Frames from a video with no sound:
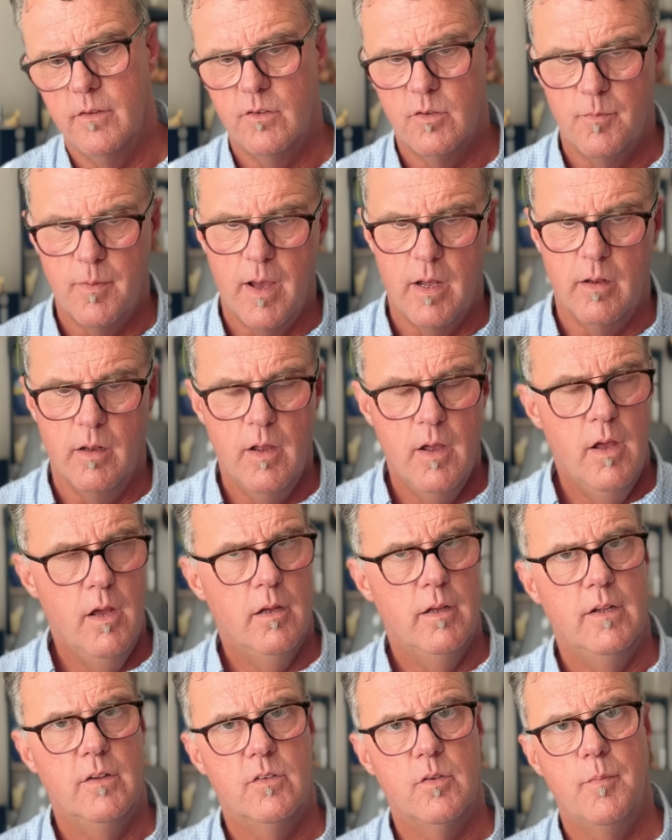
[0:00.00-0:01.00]
It's about
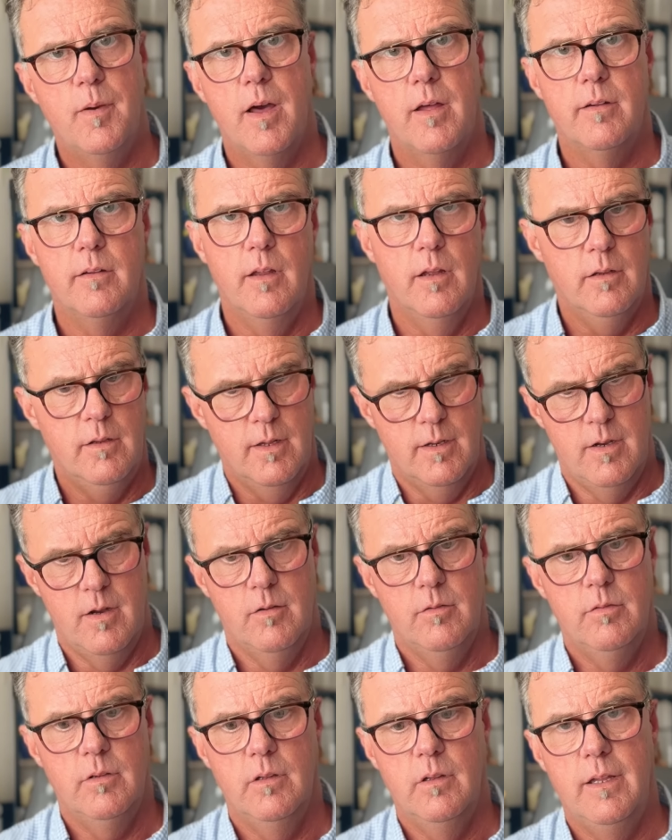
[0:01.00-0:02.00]
it's about you
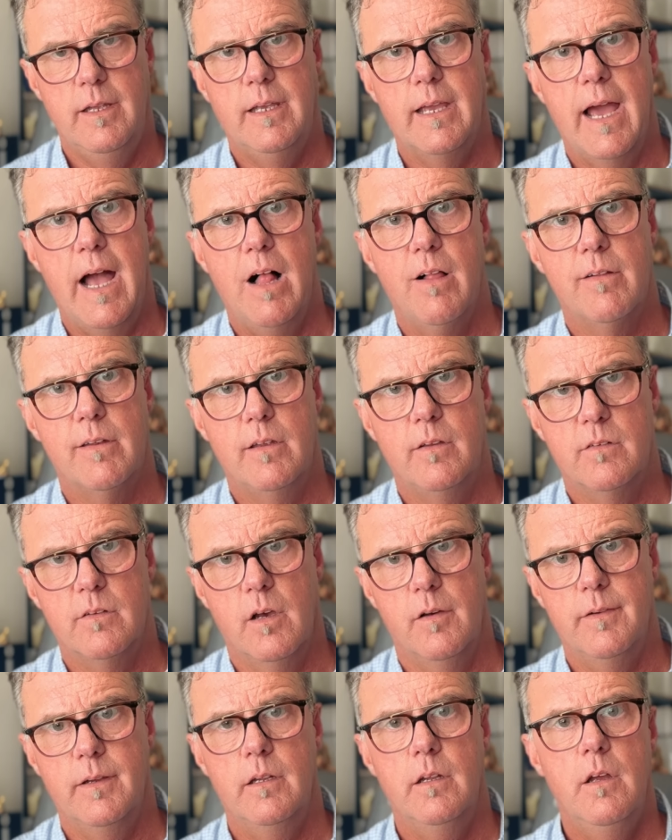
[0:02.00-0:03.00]
know legalities
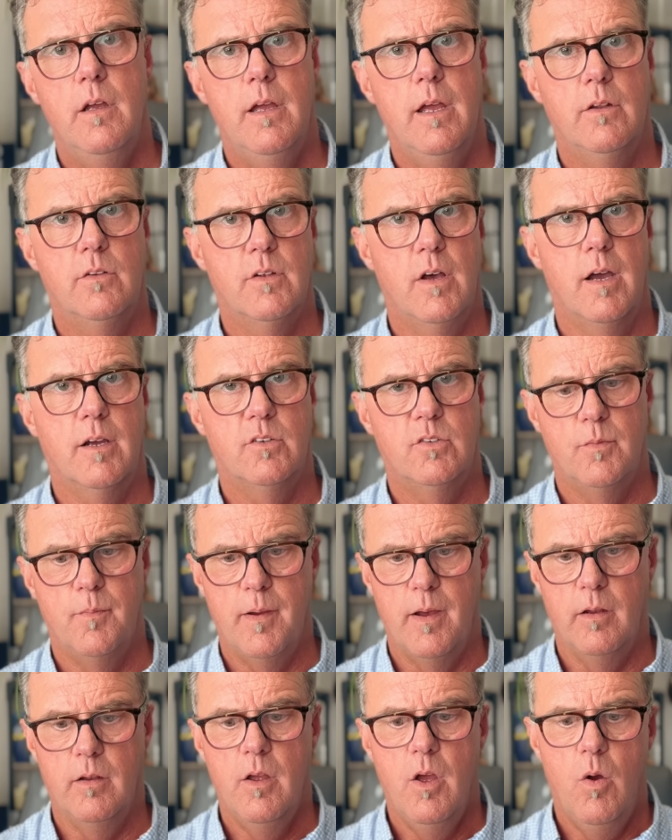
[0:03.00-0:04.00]
of it talks
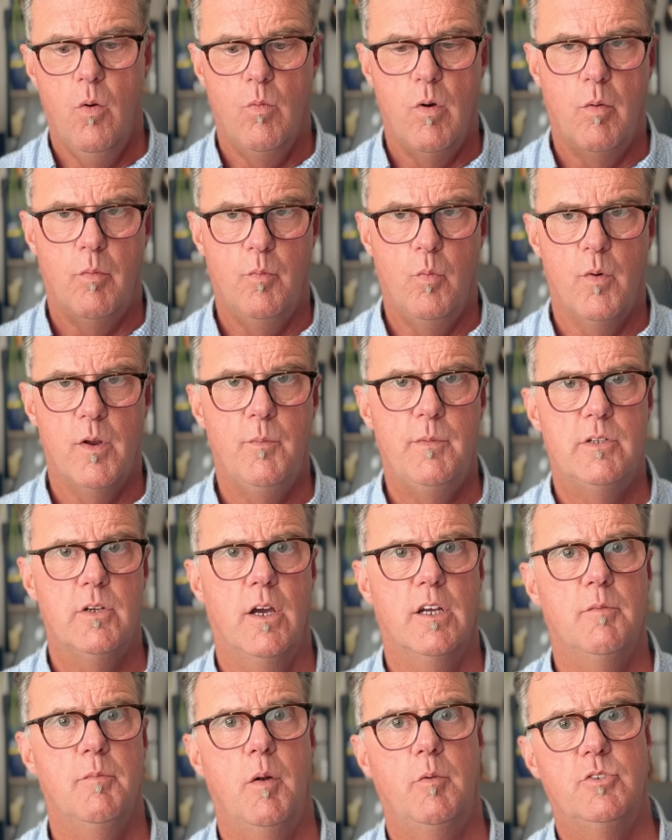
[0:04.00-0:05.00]
about what, what are we talking about?